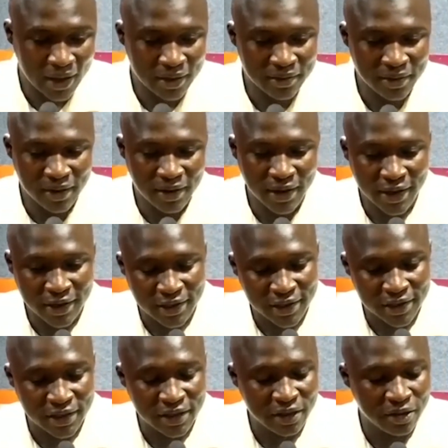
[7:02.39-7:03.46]

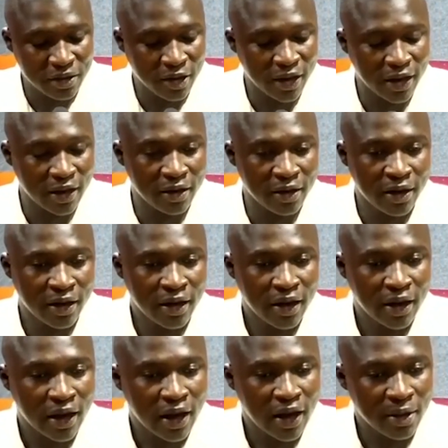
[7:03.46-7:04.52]
lately
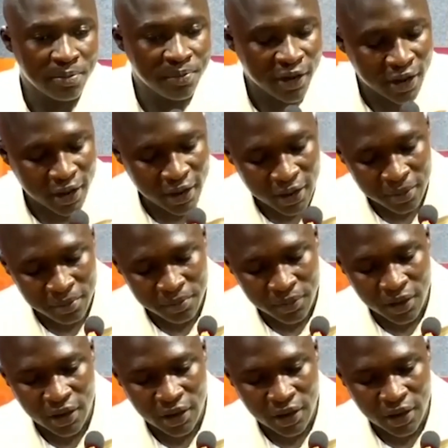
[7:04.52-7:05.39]
became